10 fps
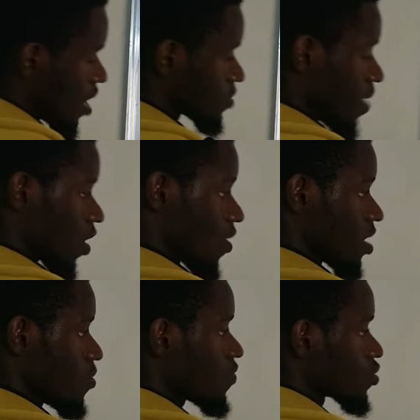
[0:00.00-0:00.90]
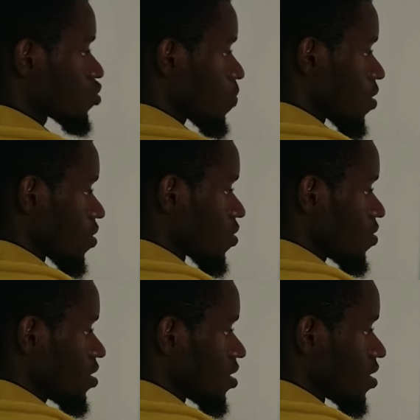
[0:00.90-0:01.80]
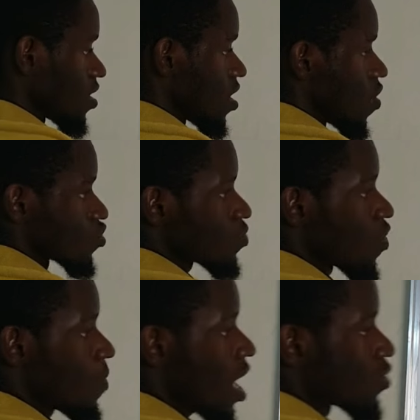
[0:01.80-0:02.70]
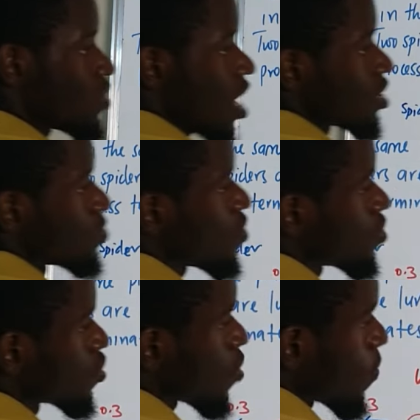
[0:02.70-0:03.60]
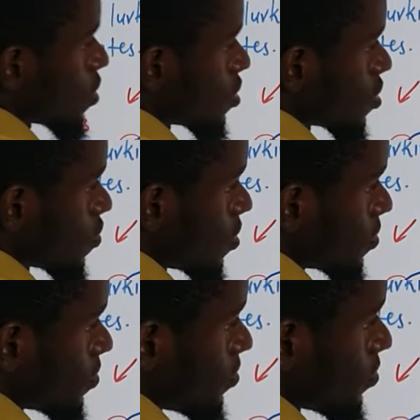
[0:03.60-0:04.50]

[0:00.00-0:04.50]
to here is backward, I'm moving 0.3. So from here to here is 0.3.